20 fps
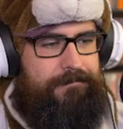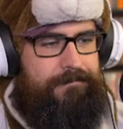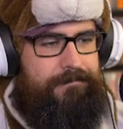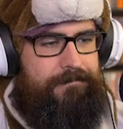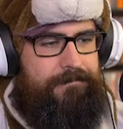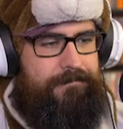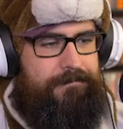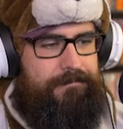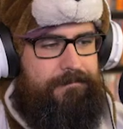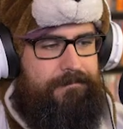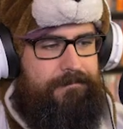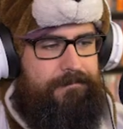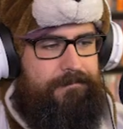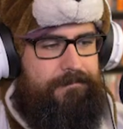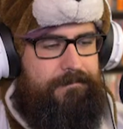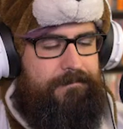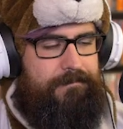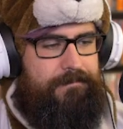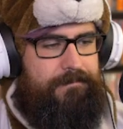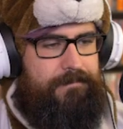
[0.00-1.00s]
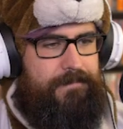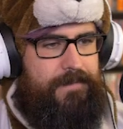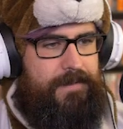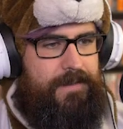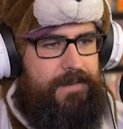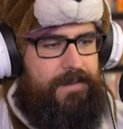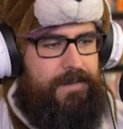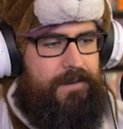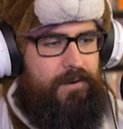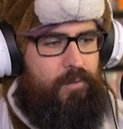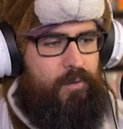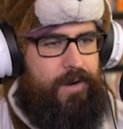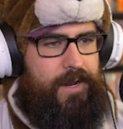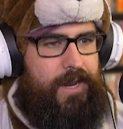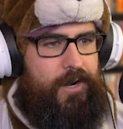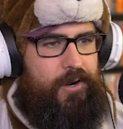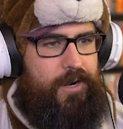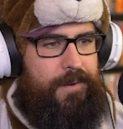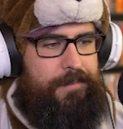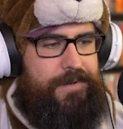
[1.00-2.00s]
Hey.
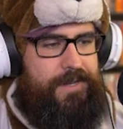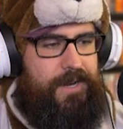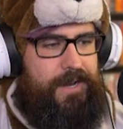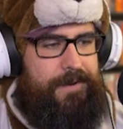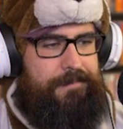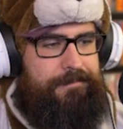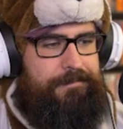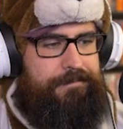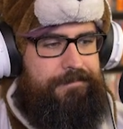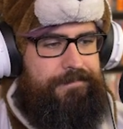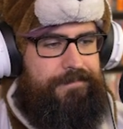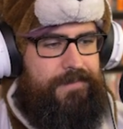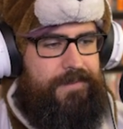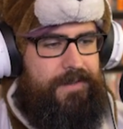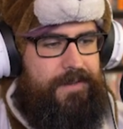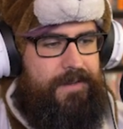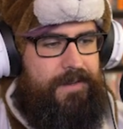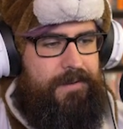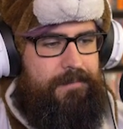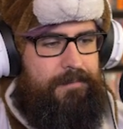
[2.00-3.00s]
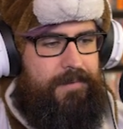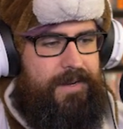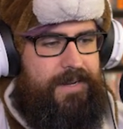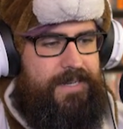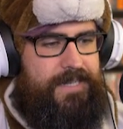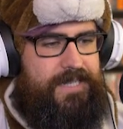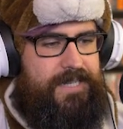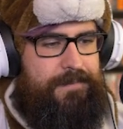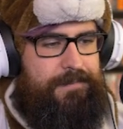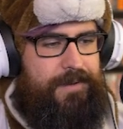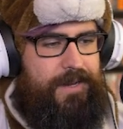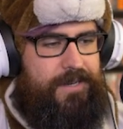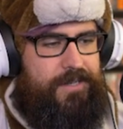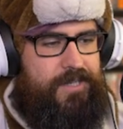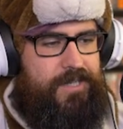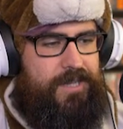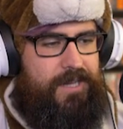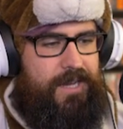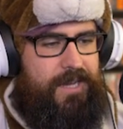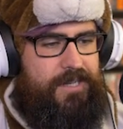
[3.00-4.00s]
100, I'm done. Maki seemed
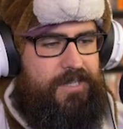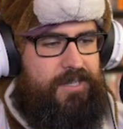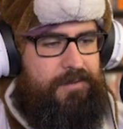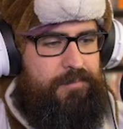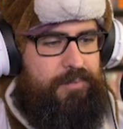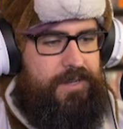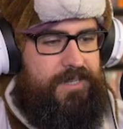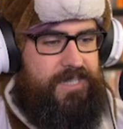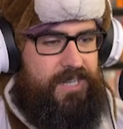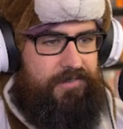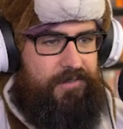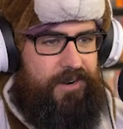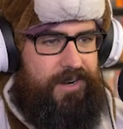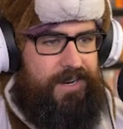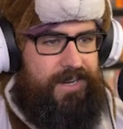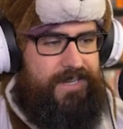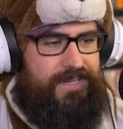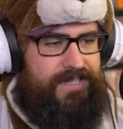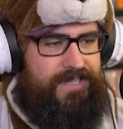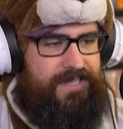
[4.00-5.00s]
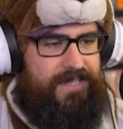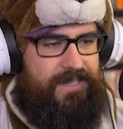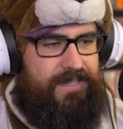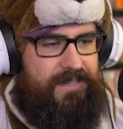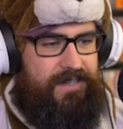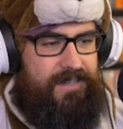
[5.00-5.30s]
nonchalant she brushed off her hands.